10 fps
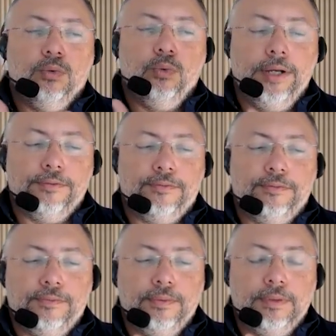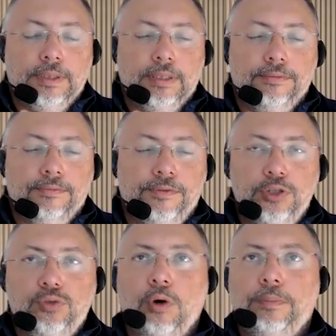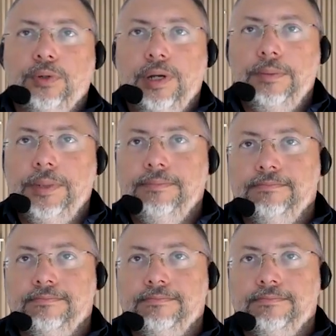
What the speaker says: With visual programming,